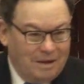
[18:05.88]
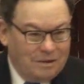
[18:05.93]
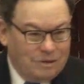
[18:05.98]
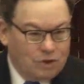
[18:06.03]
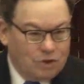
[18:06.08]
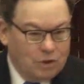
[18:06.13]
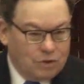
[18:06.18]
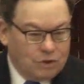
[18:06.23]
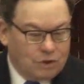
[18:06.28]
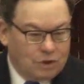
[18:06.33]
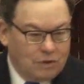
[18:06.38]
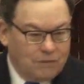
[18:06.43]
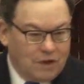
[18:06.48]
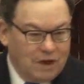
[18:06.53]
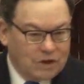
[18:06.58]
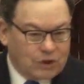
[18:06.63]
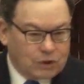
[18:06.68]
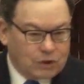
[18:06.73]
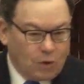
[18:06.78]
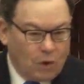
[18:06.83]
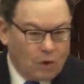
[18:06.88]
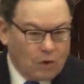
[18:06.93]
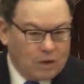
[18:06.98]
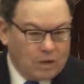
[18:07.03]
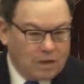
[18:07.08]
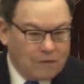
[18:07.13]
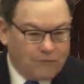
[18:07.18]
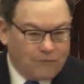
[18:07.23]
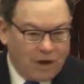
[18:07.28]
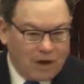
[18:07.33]
Joseph gets thrown
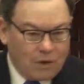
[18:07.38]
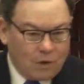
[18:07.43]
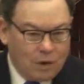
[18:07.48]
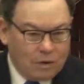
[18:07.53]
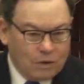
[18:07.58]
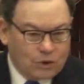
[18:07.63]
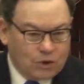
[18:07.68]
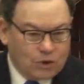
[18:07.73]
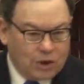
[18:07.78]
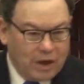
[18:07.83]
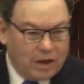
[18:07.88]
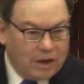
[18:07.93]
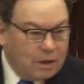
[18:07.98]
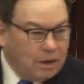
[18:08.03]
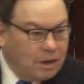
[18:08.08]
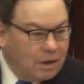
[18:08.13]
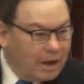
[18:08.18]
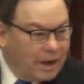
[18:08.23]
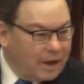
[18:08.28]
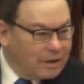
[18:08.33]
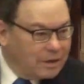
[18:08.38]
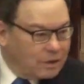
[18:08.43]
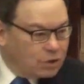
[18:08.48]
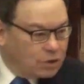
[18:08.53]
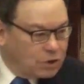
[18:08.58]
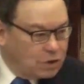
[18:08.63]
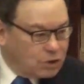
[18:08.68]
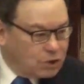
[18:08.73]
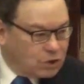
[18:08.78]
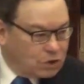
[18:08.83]
into Pharaoh's jail, and at
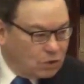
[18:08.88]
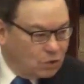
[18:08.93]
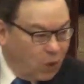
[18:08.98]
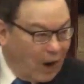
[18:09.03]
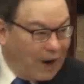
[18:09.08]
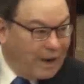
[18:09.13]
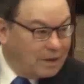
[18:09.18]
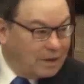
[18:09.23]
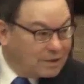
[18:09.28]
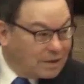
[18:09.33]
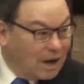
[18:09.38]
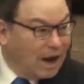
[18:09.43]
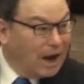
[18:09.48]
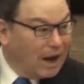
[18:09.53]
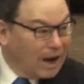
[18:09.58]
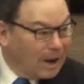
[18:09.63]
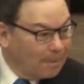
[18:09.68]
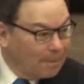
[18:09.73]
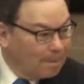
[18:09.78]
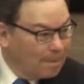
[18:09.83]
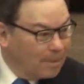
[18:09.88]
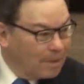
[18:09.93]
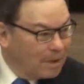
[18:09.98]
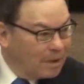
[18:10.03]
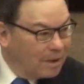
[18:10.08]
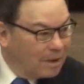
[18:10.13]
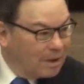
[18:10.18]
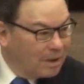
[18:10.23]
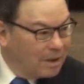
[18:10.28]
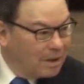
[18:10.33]
just the right time,
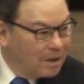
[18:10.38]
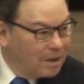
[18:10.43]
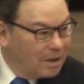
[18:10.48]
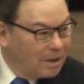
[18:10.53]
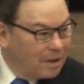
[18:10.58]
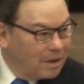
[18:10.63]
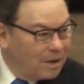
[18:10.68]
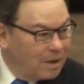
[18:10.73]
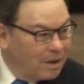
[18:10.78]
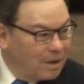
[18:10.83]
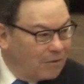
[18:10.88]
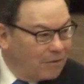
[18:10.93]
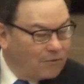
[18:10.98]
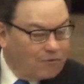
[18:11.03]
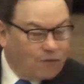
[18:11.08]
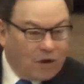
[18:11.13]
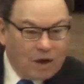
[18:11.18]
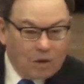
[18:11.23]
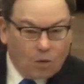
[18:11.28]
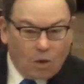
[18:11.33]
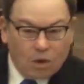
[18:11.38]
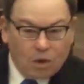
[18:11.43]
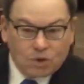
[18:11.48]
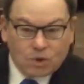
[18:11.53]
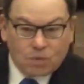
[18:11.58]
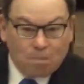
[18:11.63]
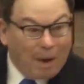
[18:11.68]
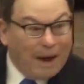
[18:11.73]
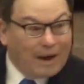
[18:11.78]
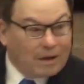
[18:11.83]

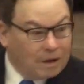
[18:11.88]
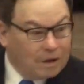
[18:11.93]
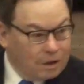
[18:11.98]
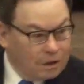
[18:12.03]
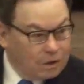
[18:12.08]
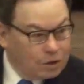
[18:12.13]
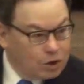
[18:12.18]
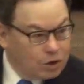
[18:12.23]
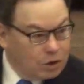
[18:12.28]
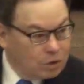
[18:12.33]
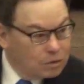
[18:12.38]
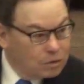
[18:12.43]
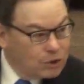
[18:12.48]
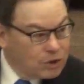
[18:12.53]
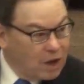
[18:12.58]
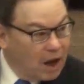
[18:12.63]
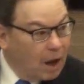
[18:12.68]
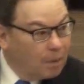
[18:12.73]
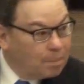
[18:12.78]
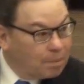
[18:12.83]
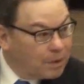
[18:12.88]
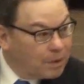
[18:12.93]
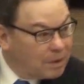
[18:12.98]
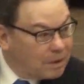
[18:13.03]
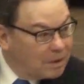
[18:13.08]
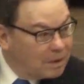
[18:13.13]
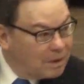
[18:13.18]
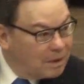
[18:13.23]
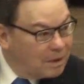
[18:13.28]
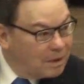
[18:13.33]
Pharaoh's butler shows up
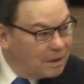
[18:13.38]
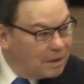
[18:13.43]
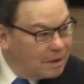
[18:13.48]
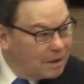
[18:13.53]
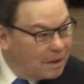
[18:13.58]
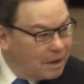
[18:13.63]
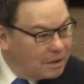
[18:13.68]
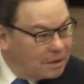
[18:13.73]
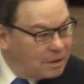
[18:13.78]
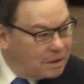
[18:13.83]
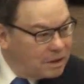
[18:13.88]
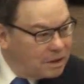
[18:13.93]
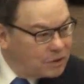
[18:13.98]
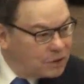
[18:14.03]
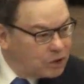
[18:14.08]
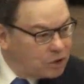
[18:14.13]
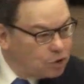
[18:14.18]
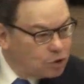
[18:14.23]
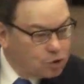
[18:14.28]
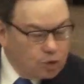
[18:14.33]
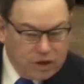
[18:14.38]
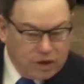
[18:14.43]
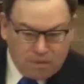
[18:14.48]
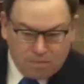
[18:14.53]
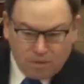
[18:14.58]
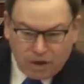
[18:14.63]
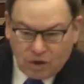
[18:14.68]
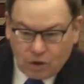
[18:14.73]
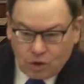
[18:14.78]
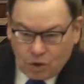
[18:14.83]
and needs a dream
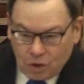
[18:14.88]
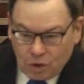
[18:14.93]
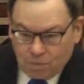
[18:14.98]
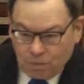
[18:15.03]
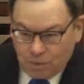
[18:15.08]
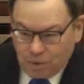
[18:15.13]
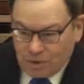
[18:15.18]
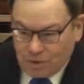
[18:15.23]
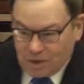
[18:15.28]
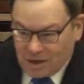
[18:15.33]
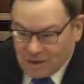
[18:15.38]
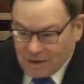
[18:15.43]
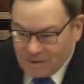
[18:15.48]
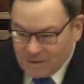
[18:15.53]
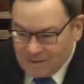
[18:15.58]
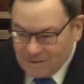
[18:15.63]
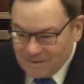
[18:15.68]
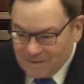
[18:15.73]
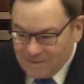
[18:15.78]
interpreted.